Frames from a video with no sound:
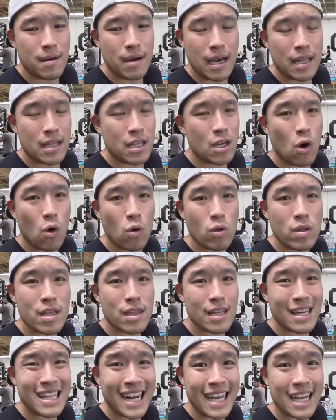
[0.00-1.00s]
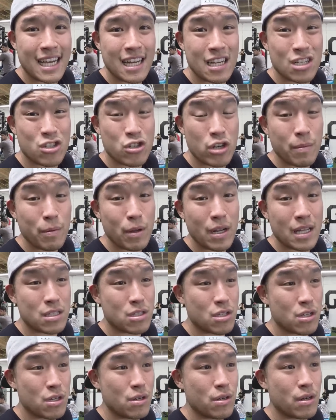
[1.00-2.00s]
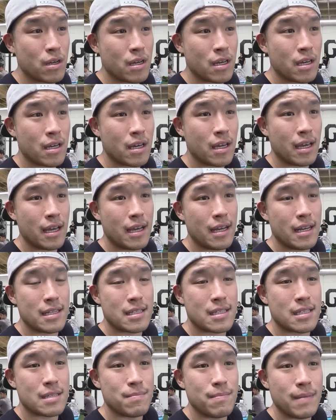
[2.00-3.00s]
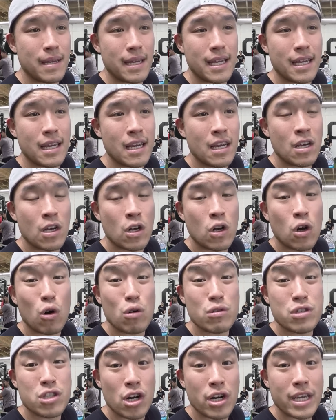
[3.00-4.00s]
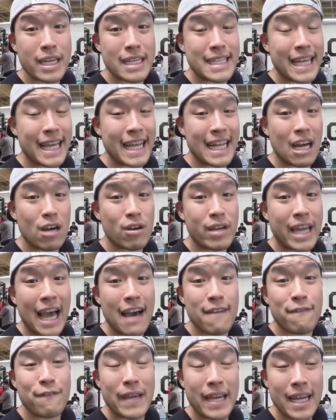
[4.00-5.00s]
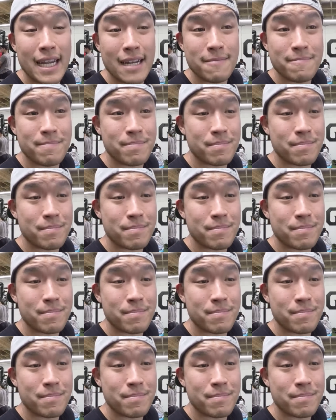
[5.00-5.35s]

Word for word: And the only thing I can attribute it to is me cold turkey taking out caffeine.